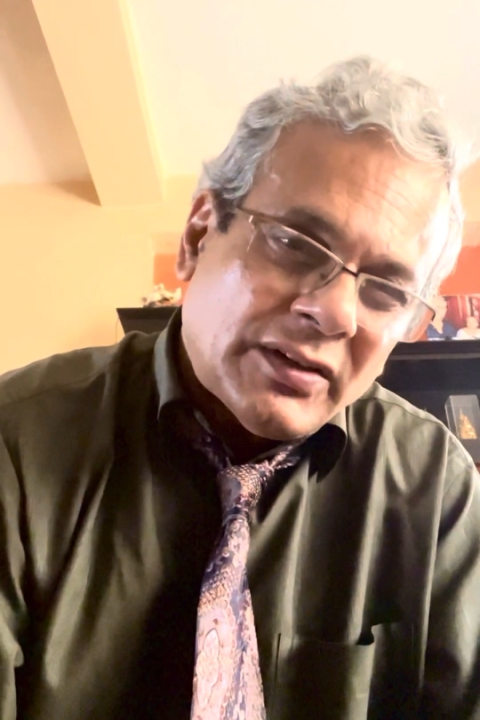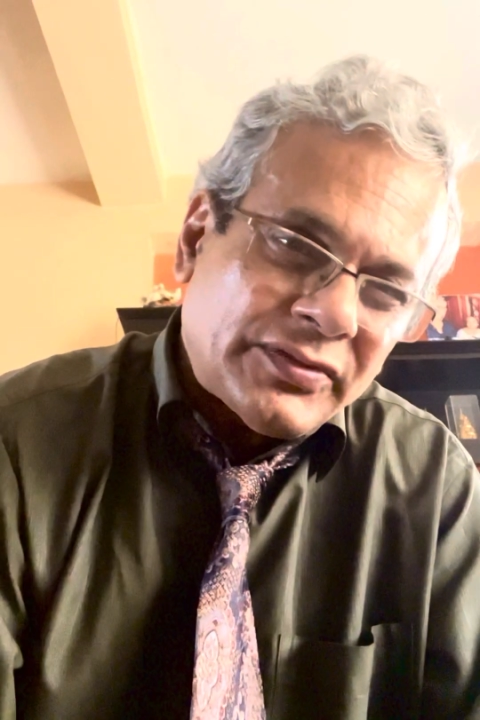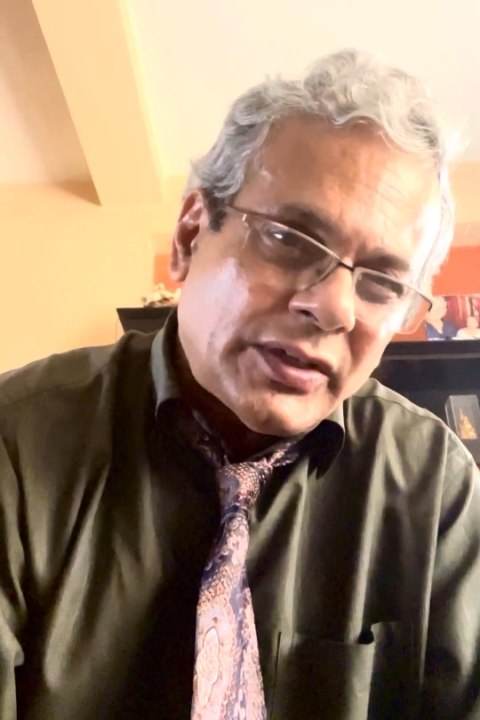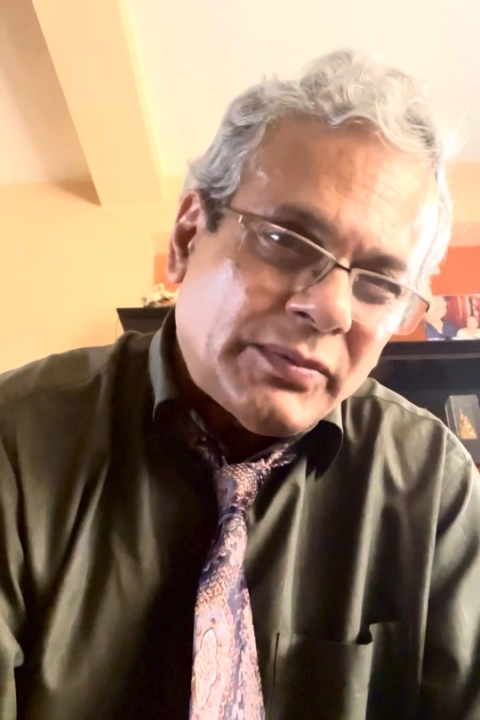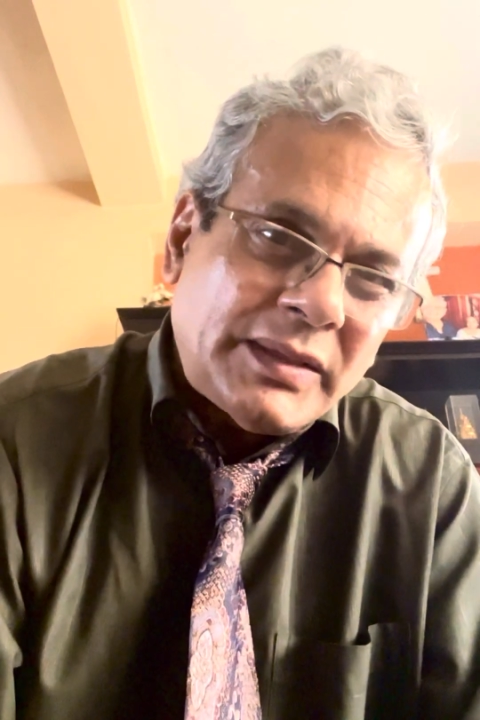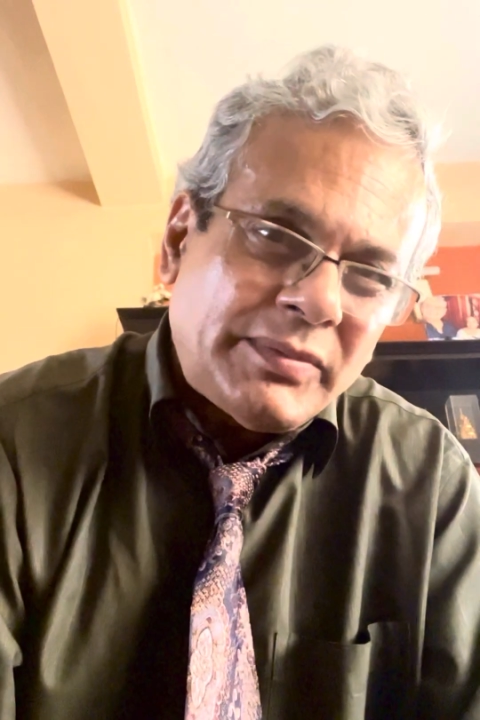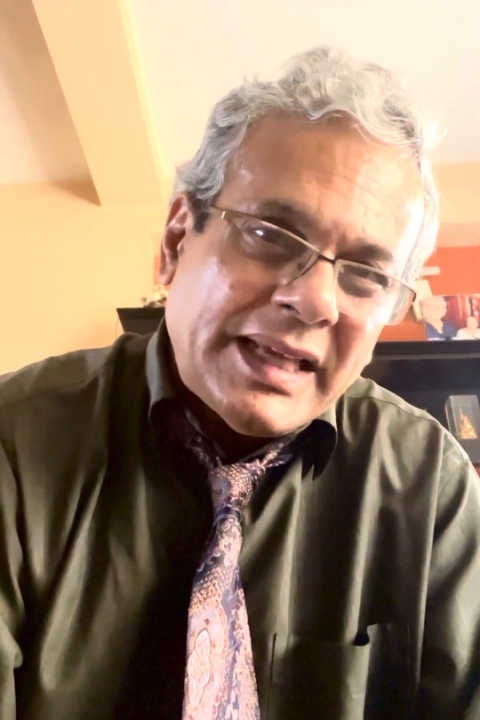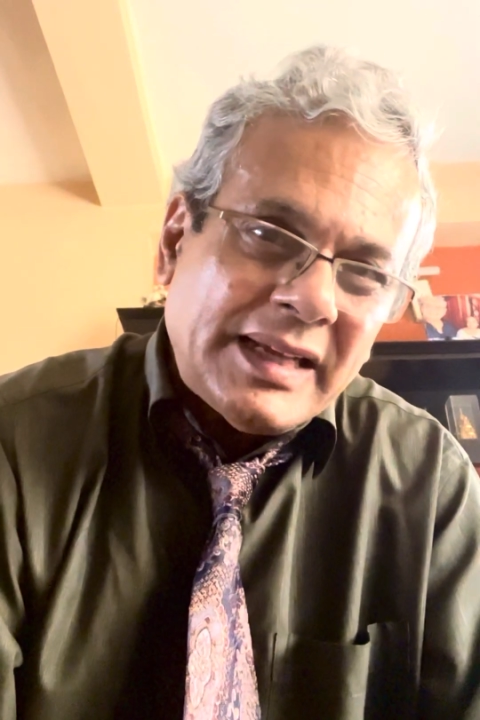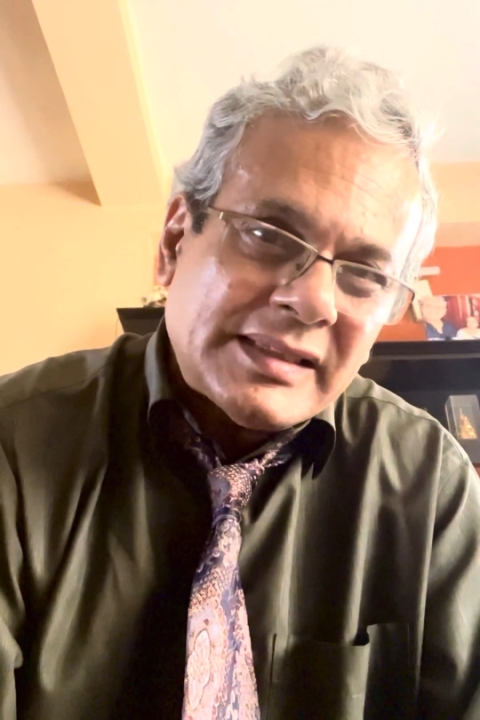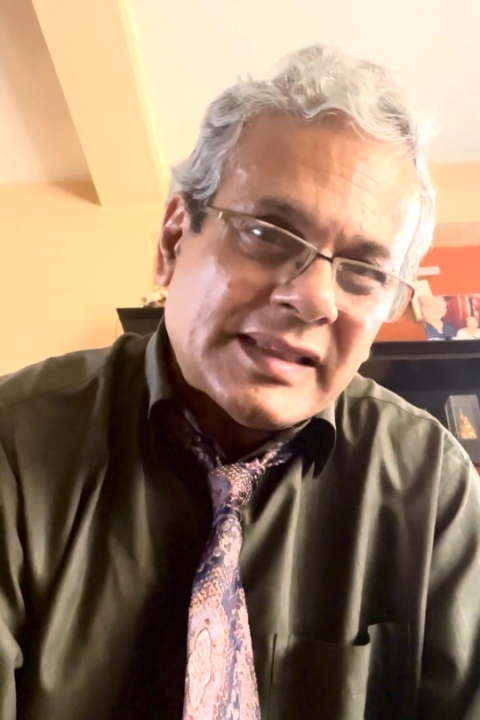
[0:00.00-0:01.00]
of human
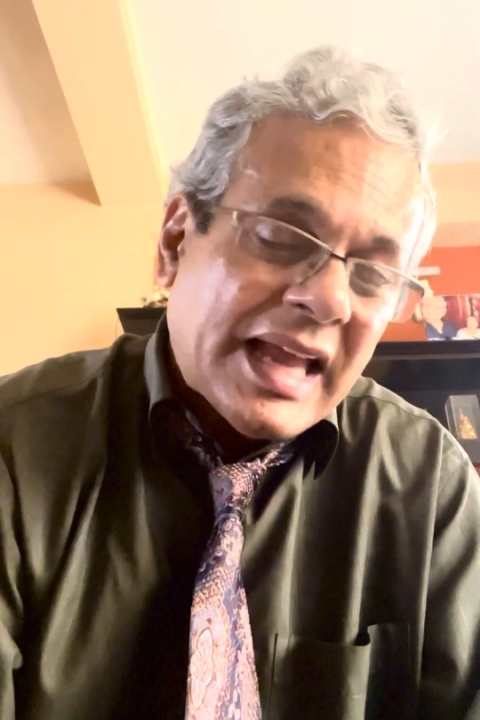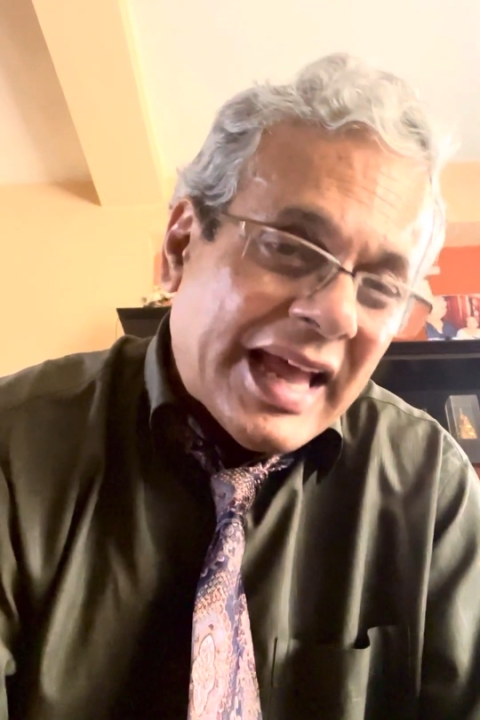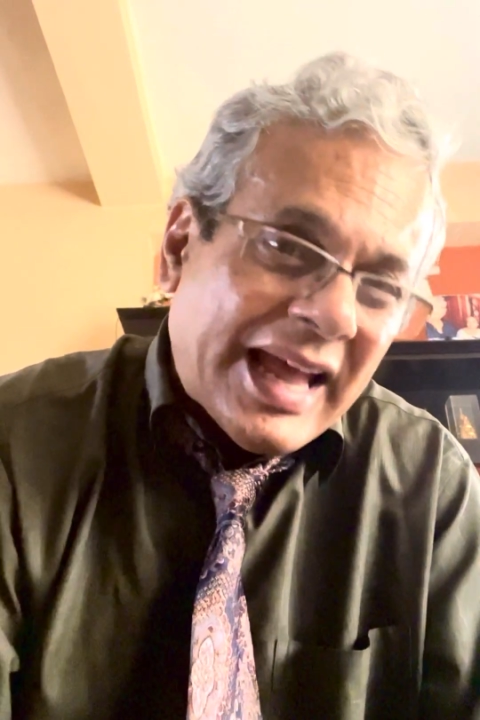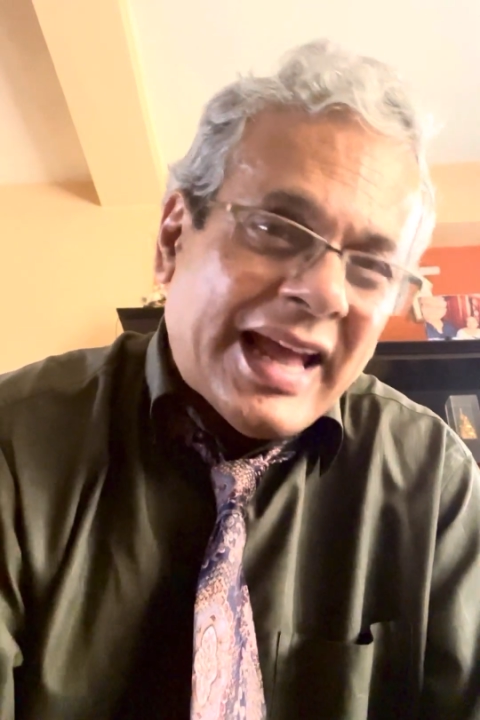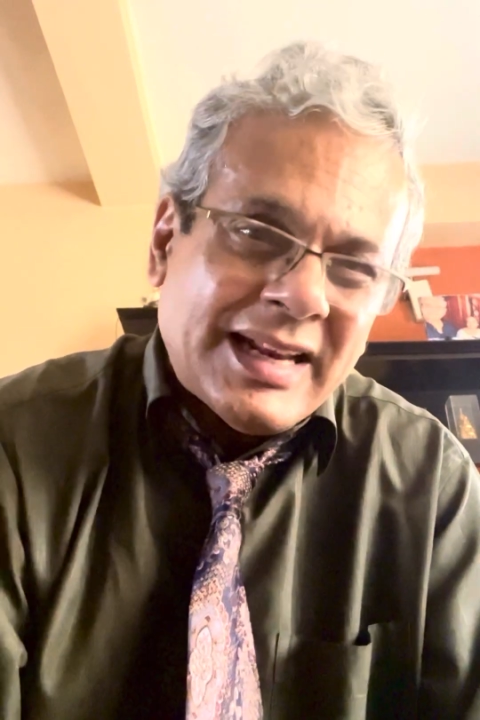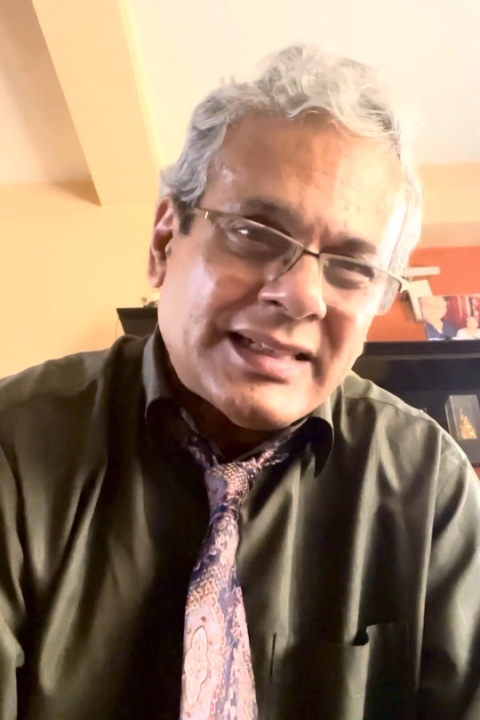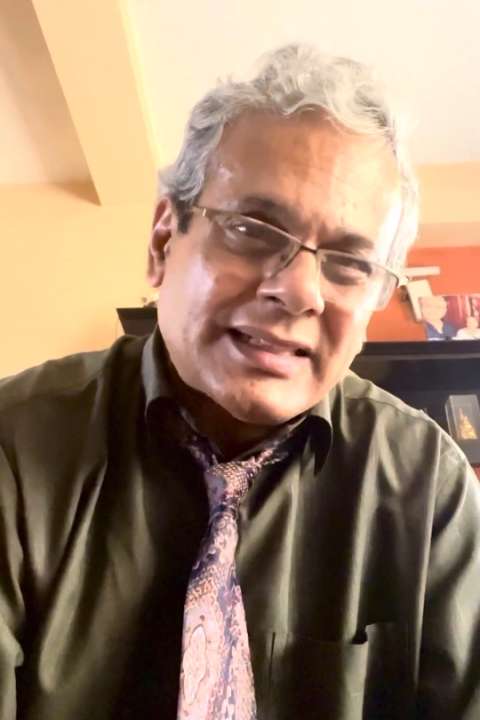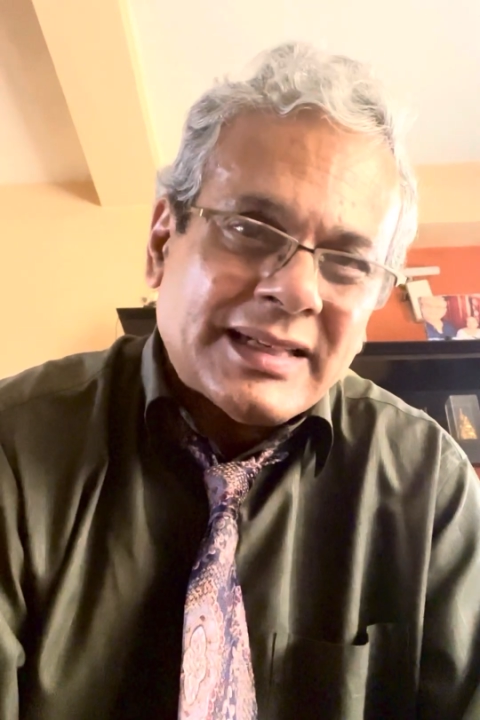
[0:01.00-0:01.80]
beings, and